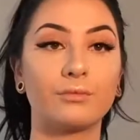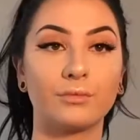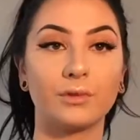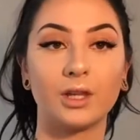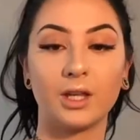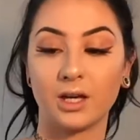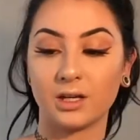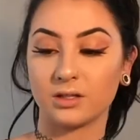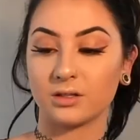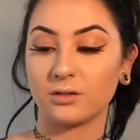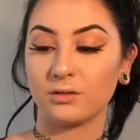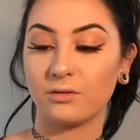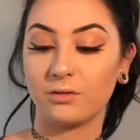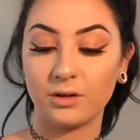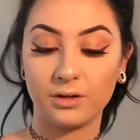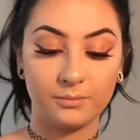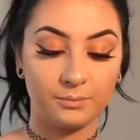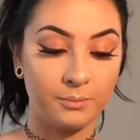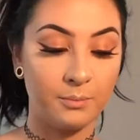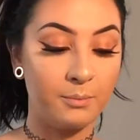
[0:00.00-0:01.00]
Yes,
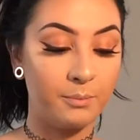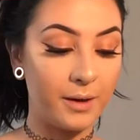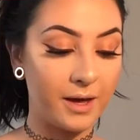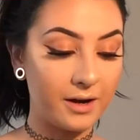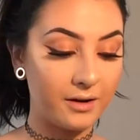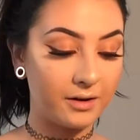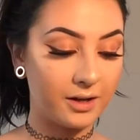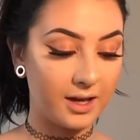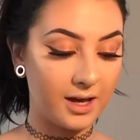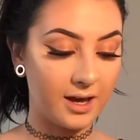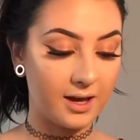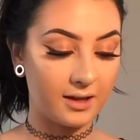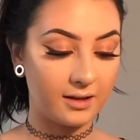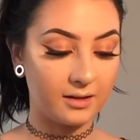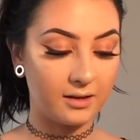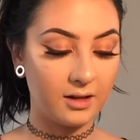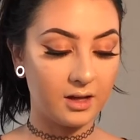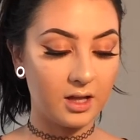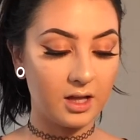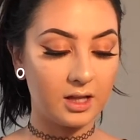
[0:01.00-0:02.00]
Lord. Better
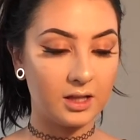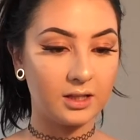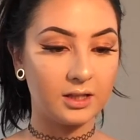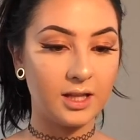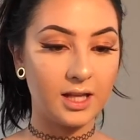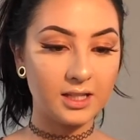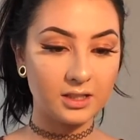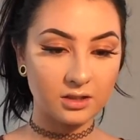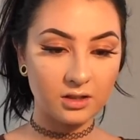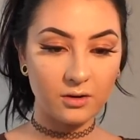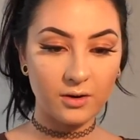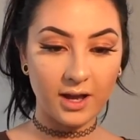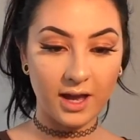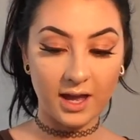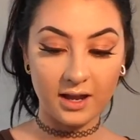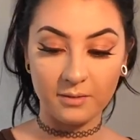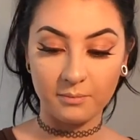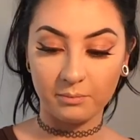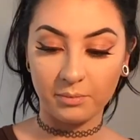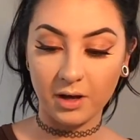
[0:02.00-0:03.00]
yet, let's go
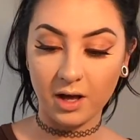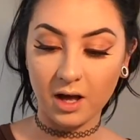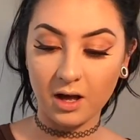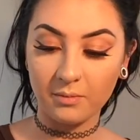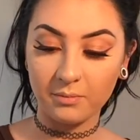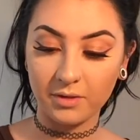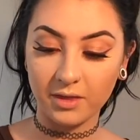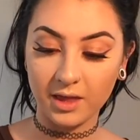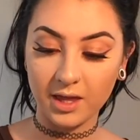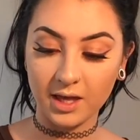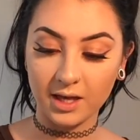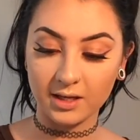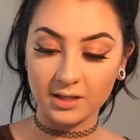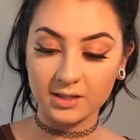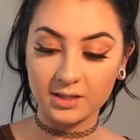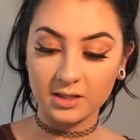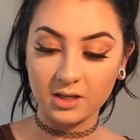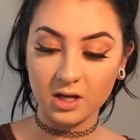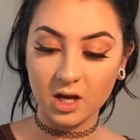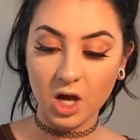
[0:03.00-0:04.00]
ahead and pop
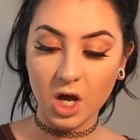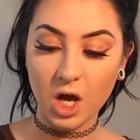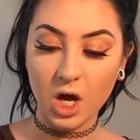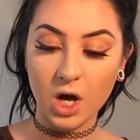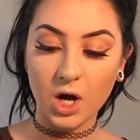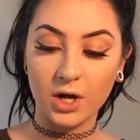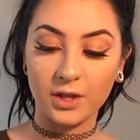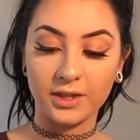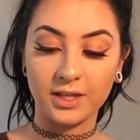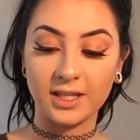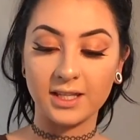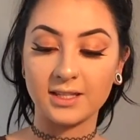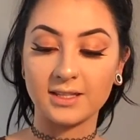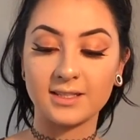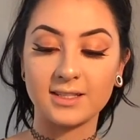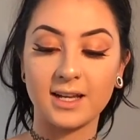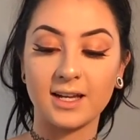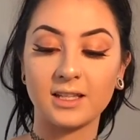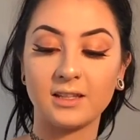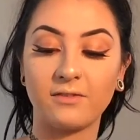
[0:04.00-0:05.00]
this on the
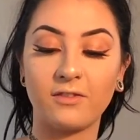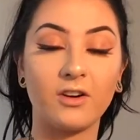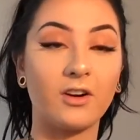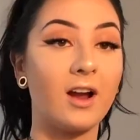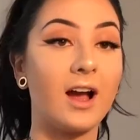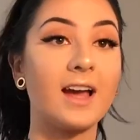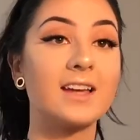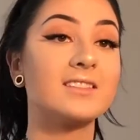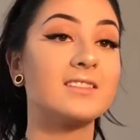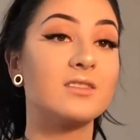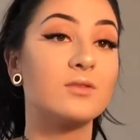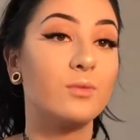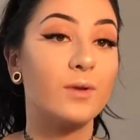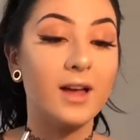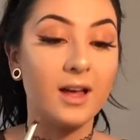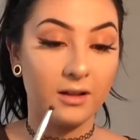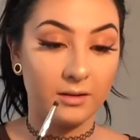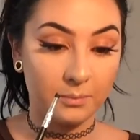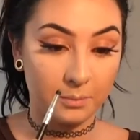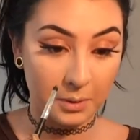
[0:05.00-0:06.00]
insides of our eyes as
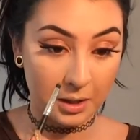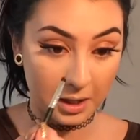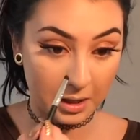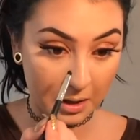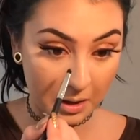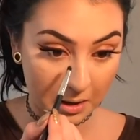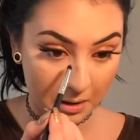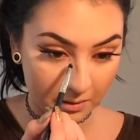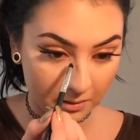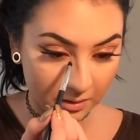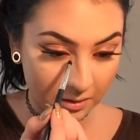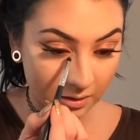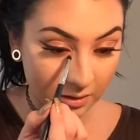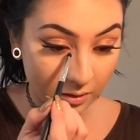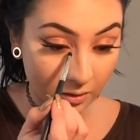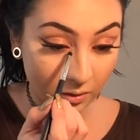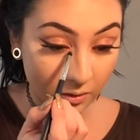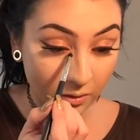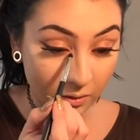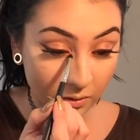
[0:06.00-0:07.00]
well because
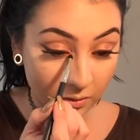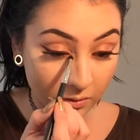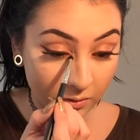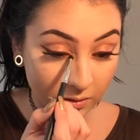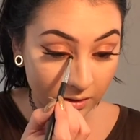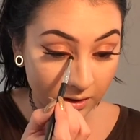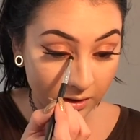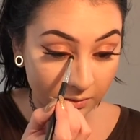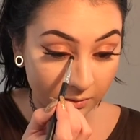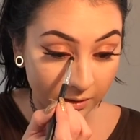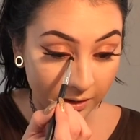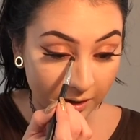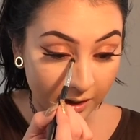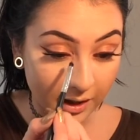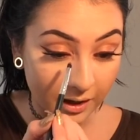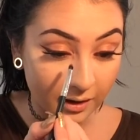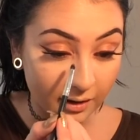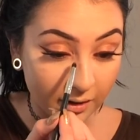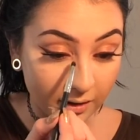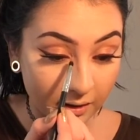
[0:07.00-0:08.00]
who says we
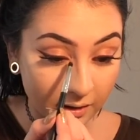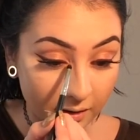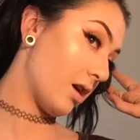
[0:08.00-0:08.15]
can't?